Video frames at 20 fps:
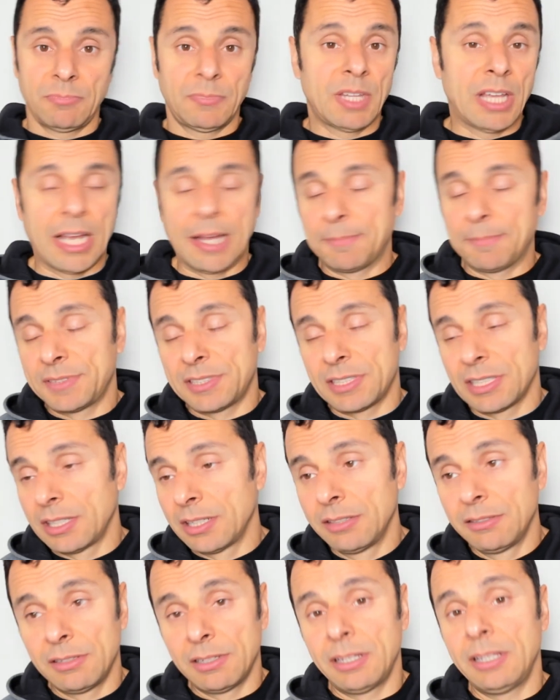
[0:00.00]

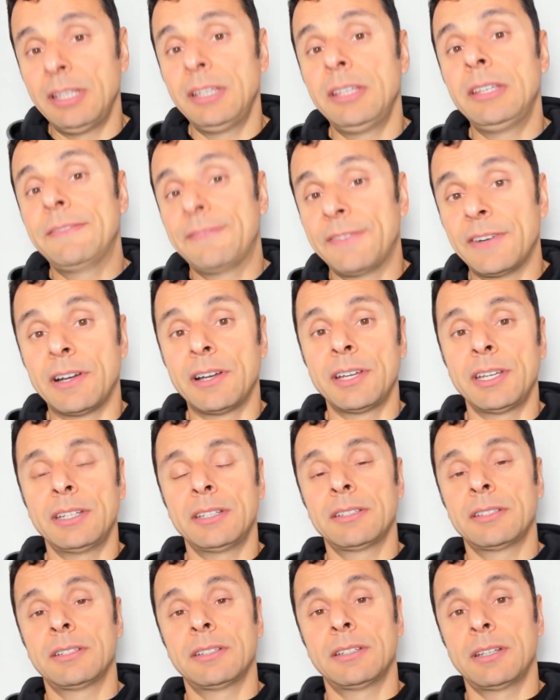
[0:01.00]
Absolutely
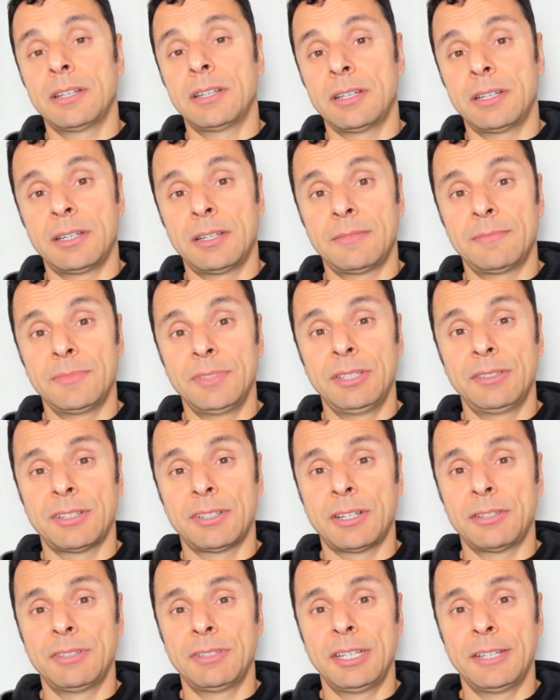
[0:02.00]
fine,
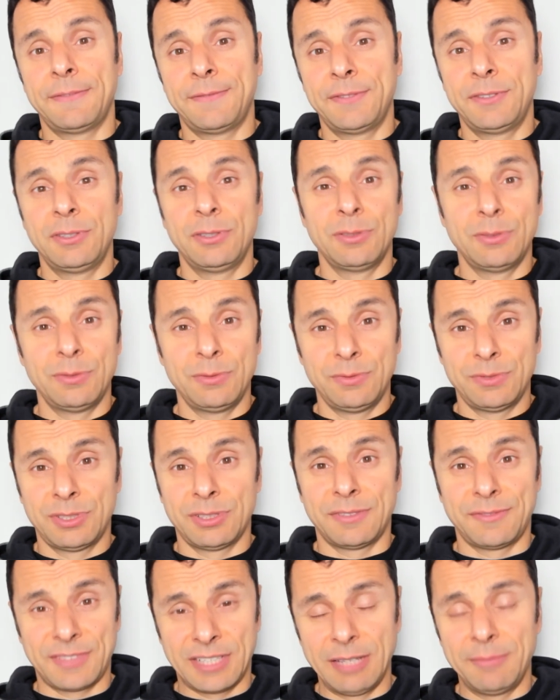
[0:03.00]
if you
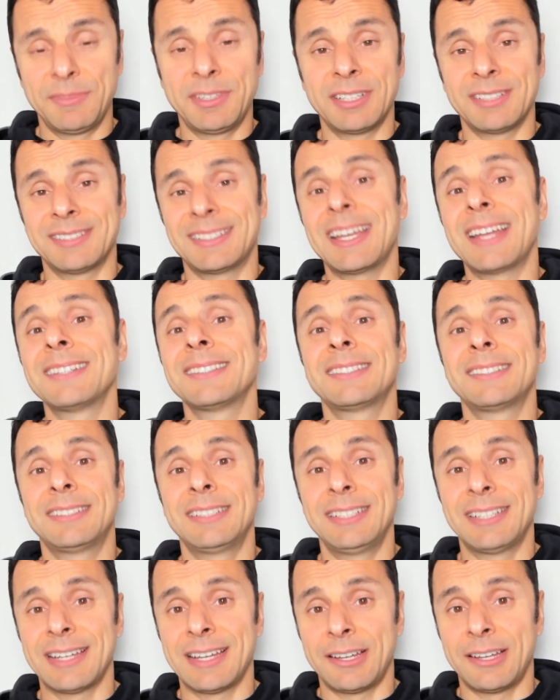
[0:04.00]
sort of keep the
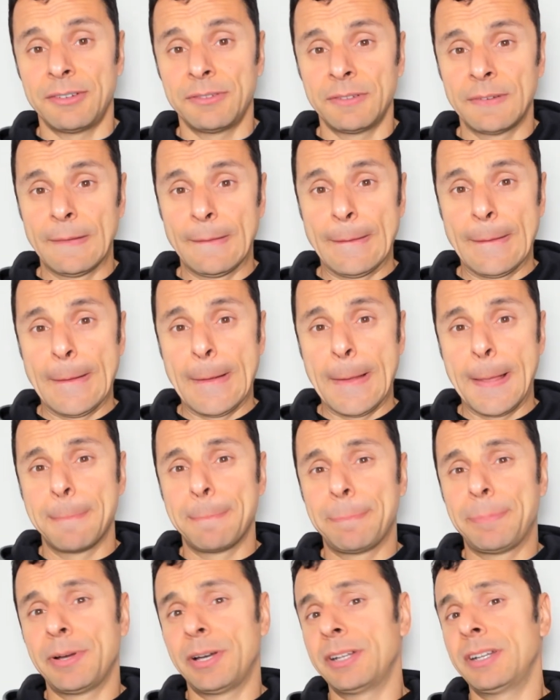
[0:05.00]
intensity down.
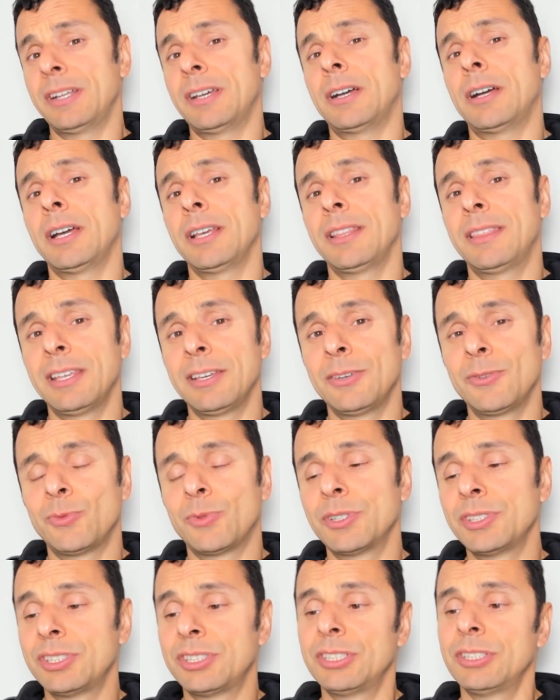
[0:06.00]
But I think
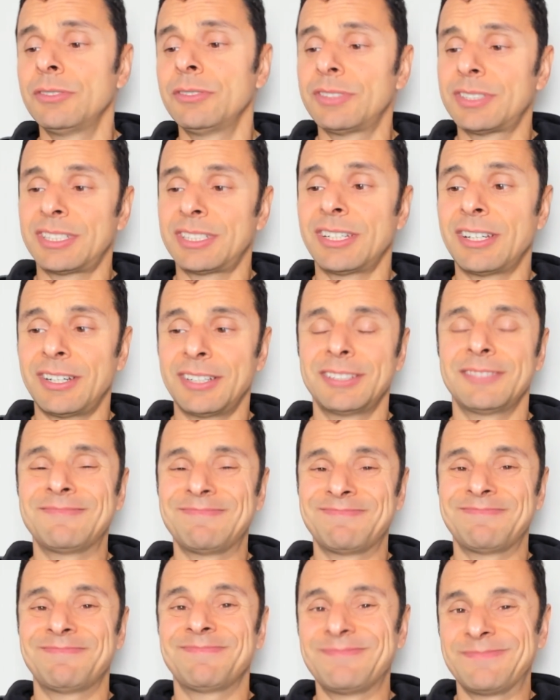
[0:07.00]
once you start
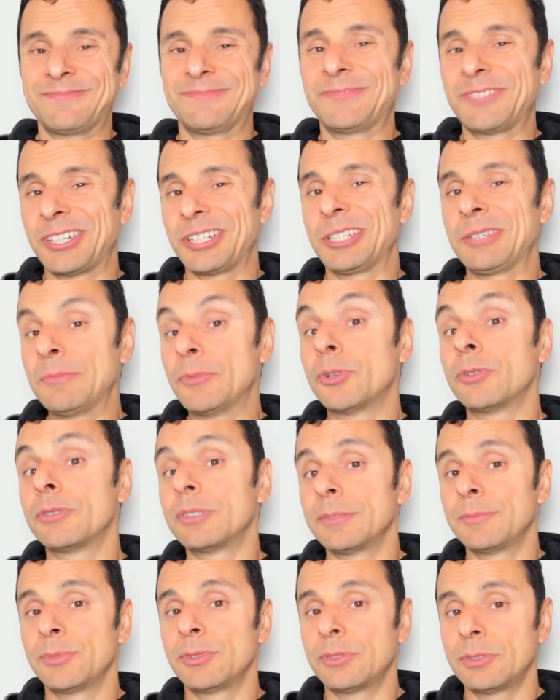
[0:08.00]
running more
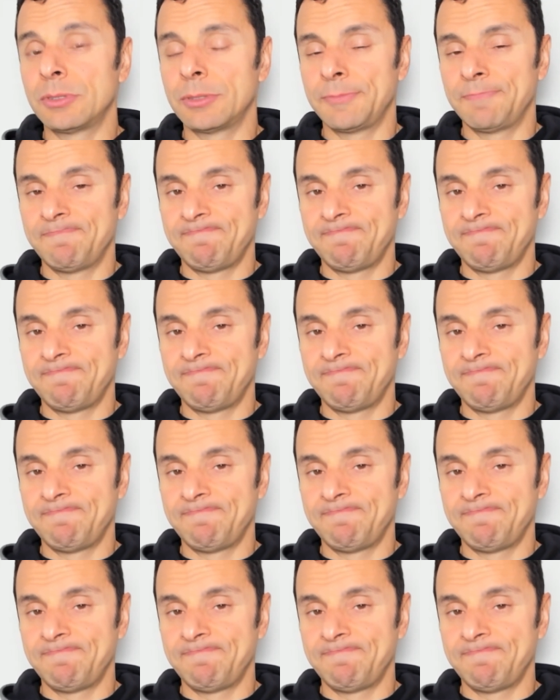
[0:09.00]
and more